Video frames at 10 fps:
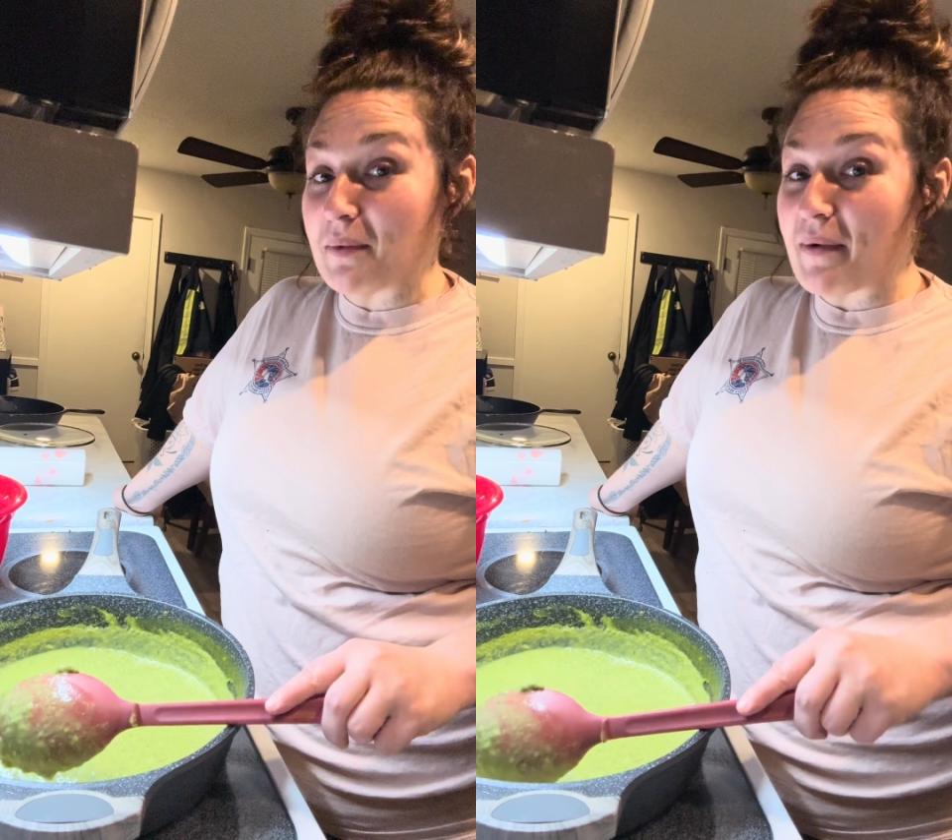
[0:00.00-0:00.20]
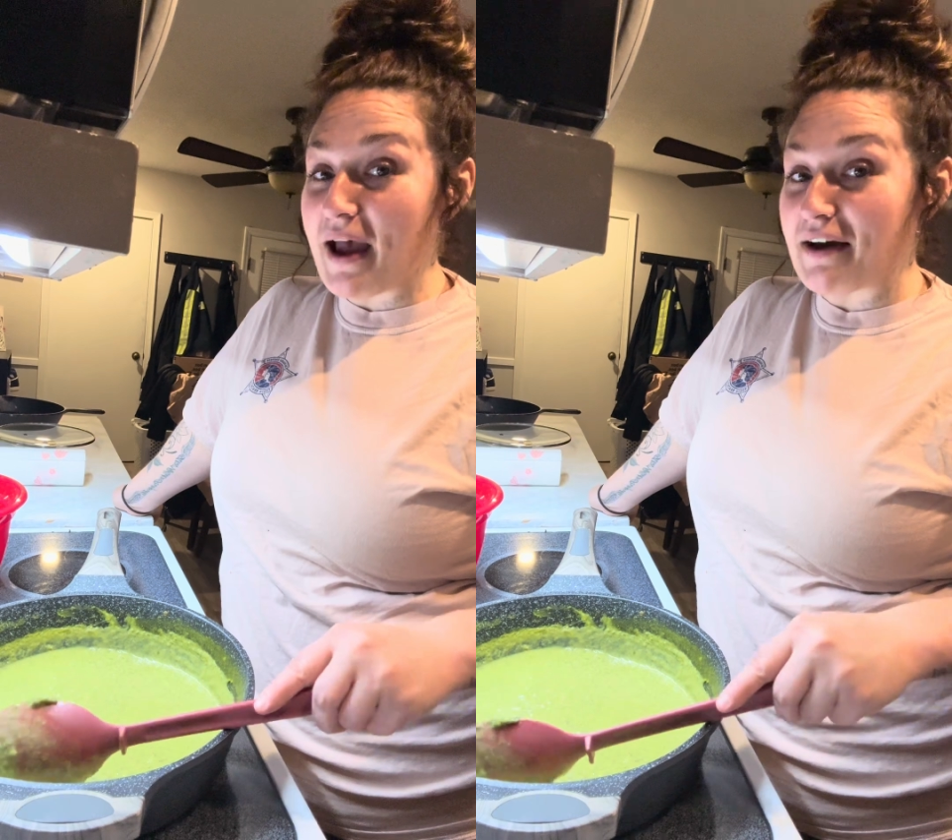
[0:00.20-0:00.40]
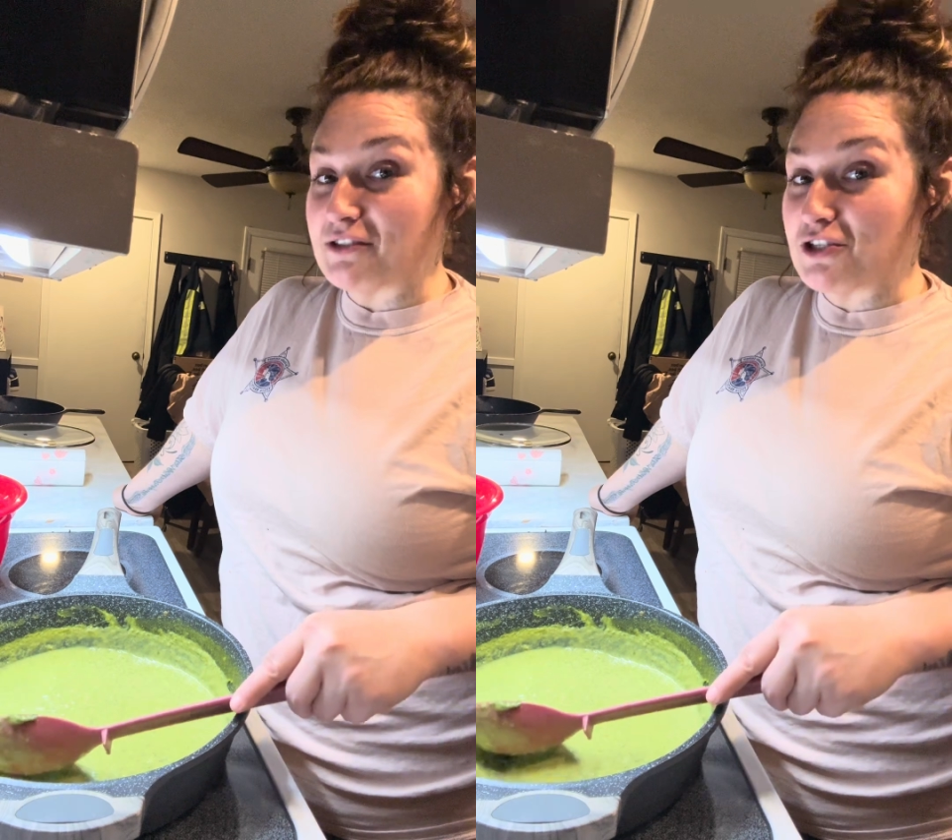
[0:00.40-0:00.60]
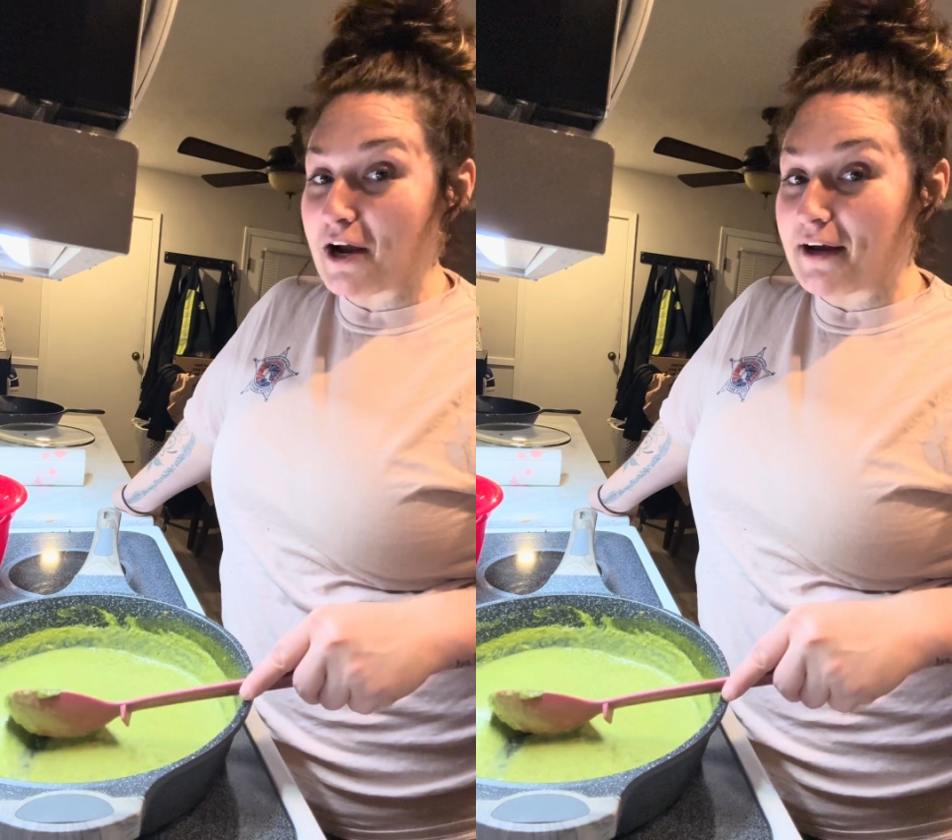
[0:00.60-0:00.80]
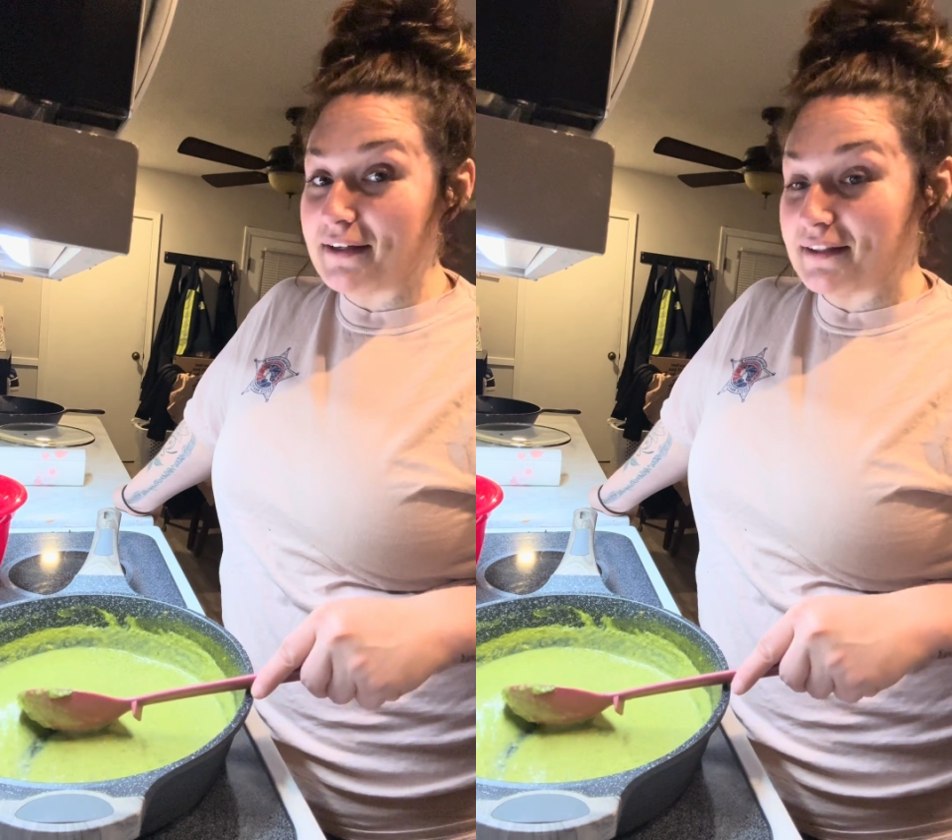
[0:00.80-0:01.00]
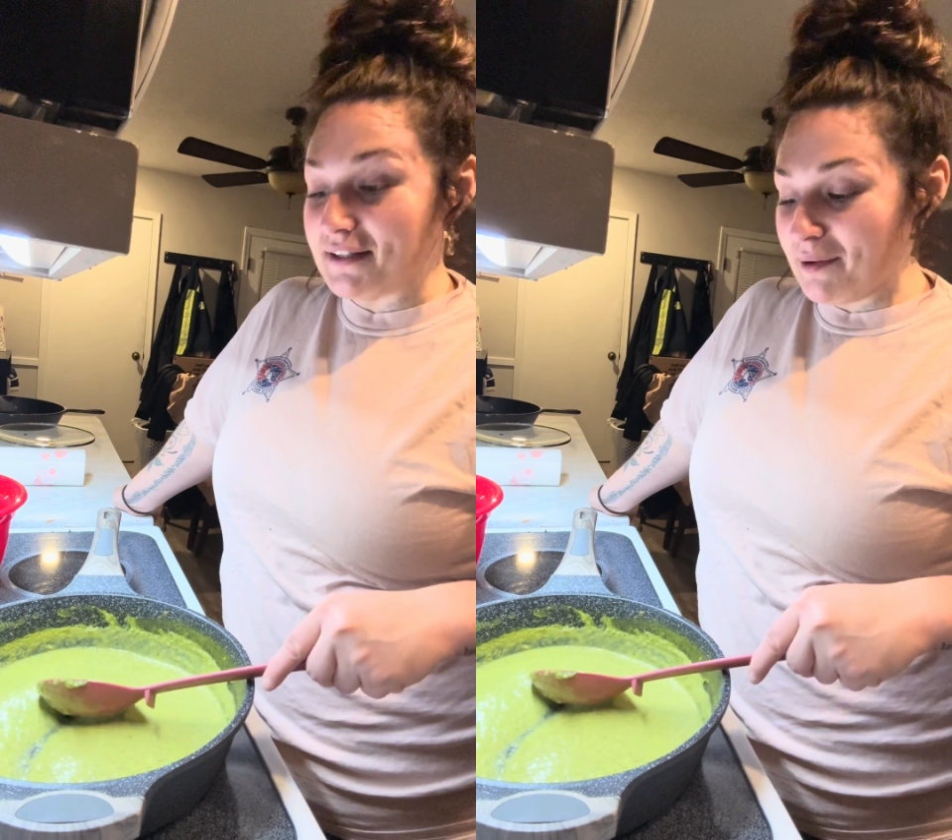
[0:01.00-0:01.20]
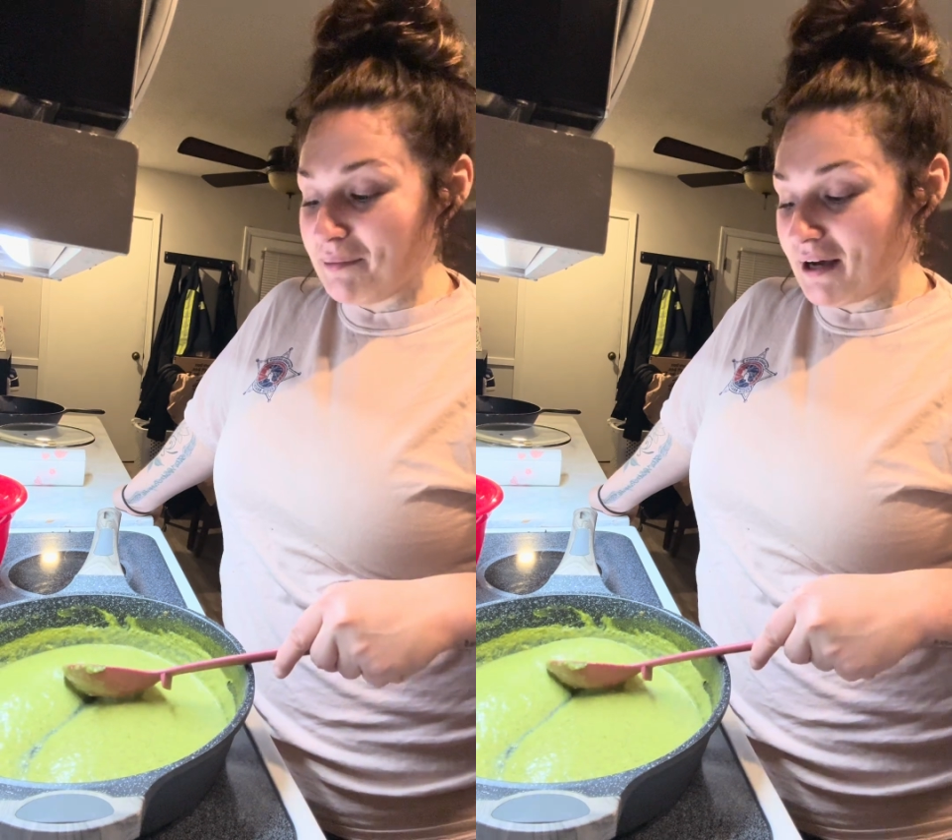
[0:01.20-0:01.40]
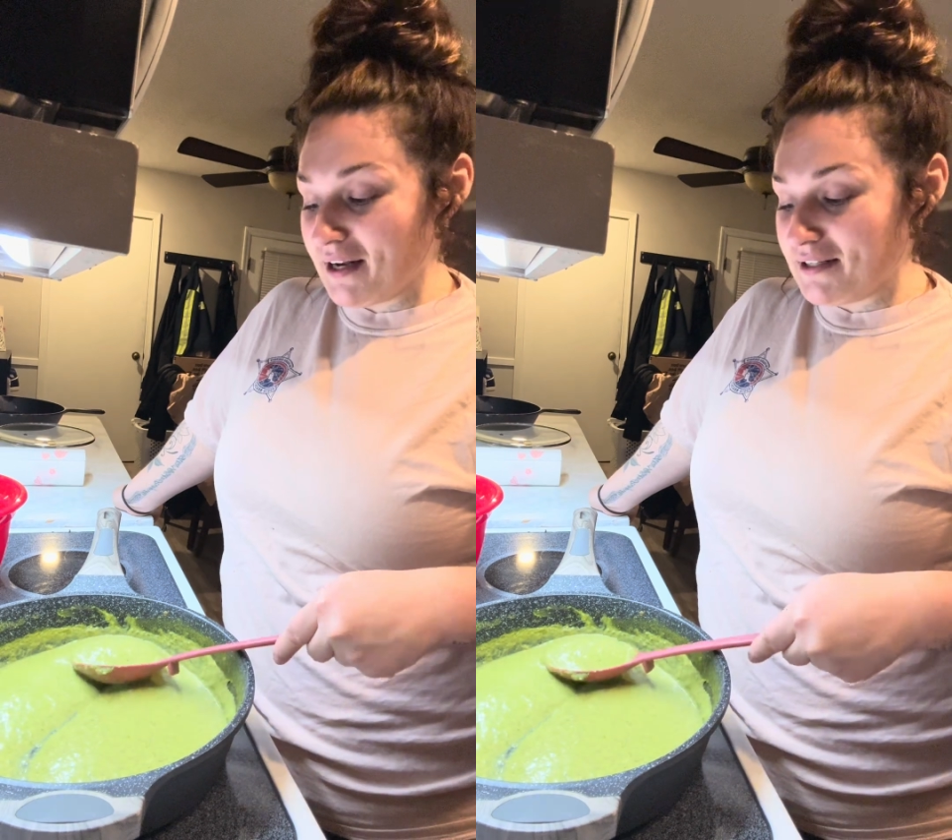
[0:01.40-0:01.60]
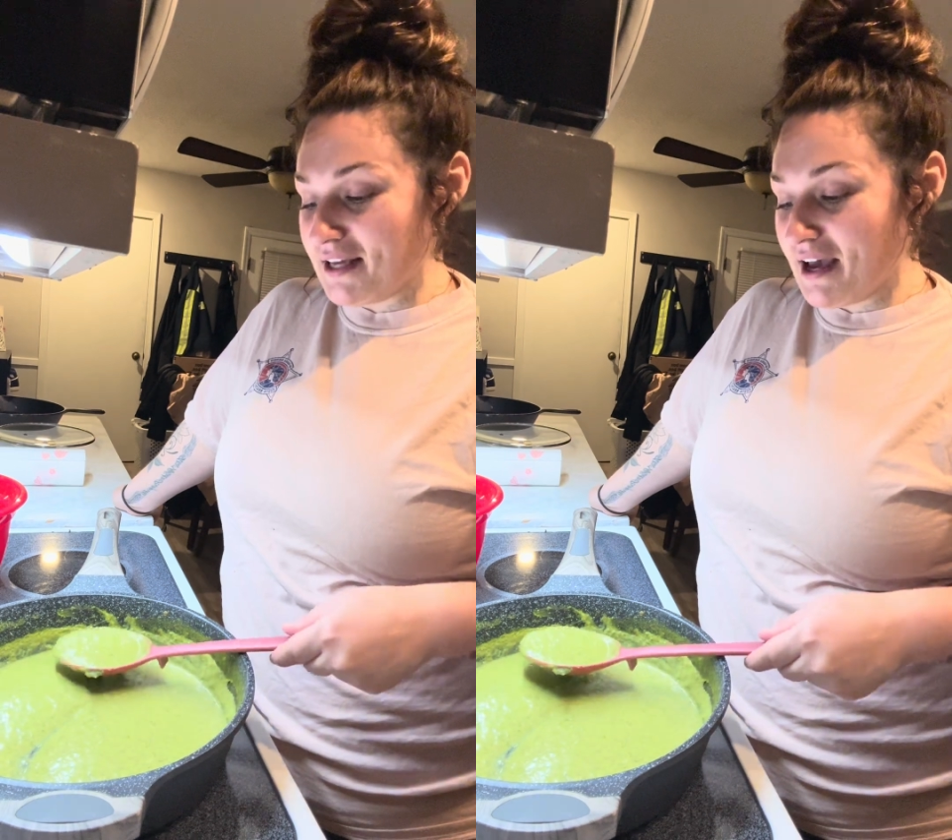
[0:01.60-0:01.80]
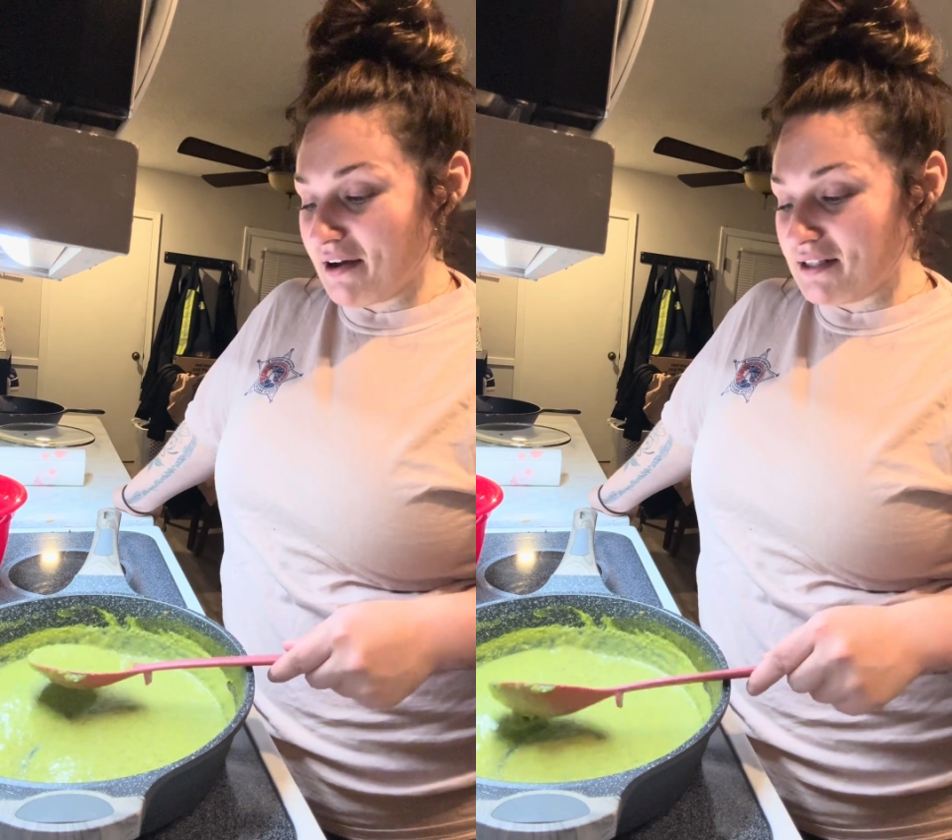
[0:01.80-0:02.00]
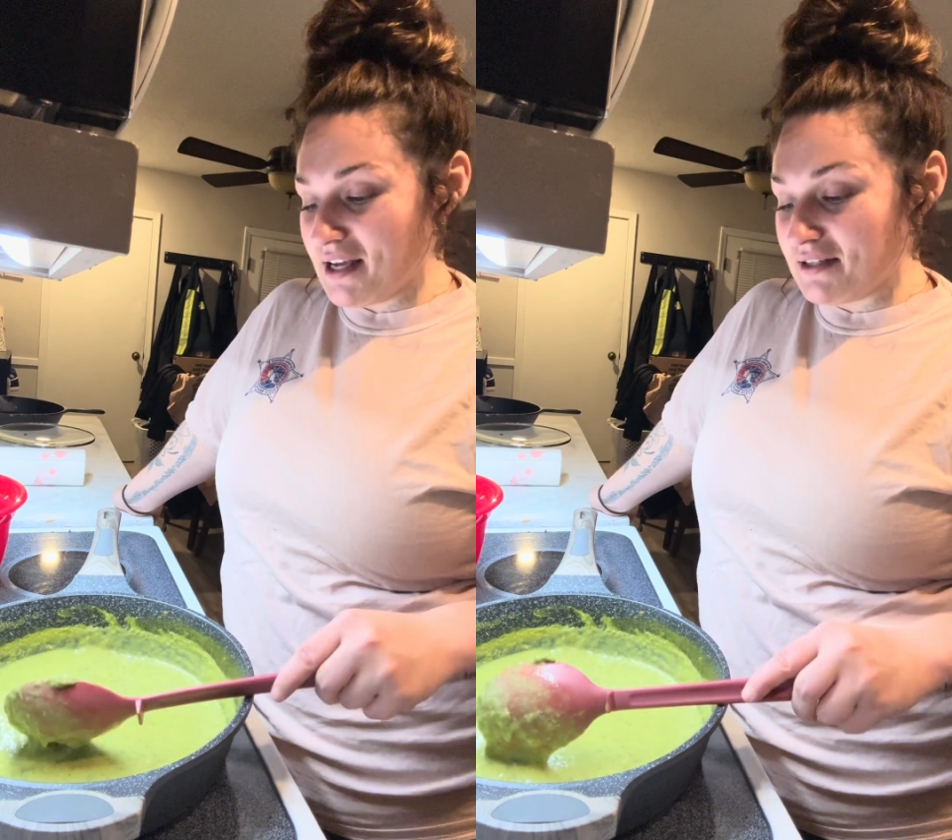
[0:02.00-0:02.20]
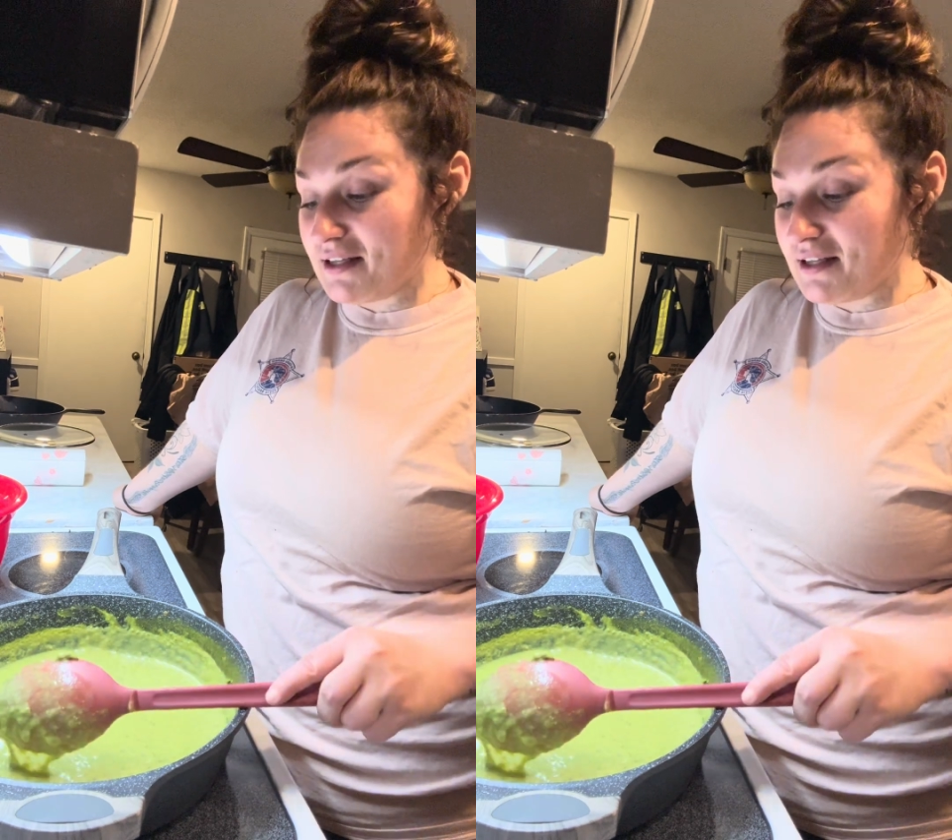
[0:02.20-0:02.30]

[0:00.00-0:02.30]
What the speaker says: I might have to try and cook up and kind of see how it tastes,